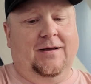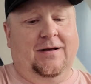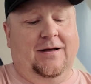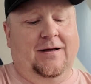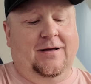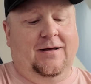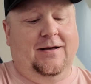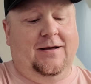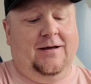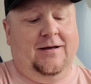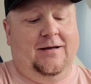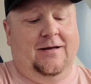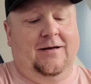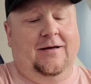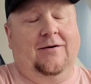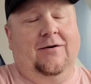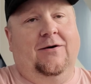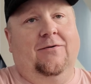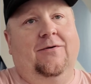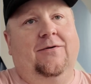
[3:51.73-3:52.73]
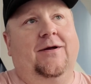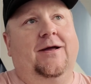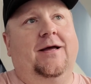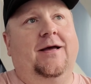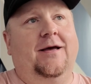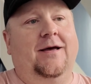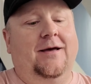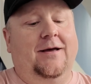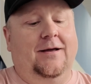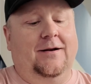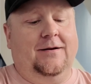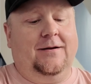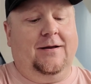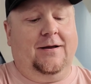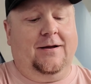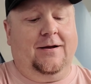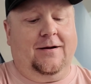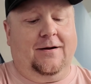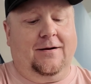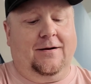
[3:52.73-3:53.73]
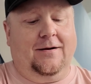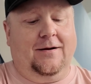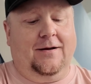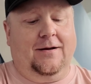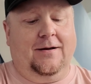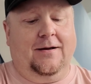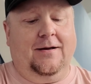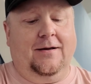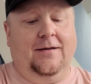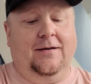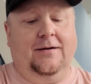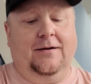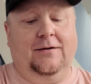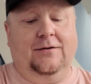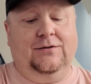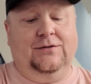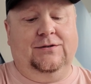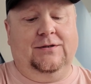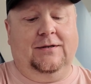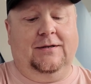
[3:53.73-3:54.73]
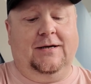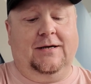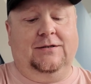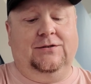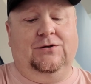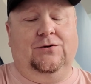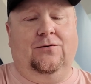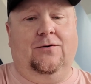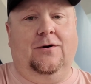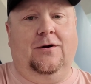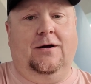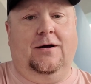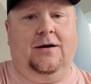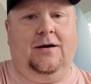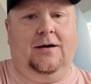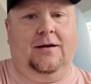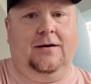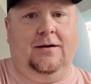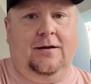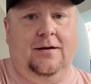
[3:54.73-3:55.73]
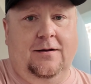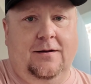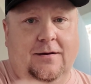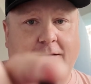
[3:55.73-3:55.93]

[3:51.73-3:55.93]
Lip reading: What we got here. Here's the next one.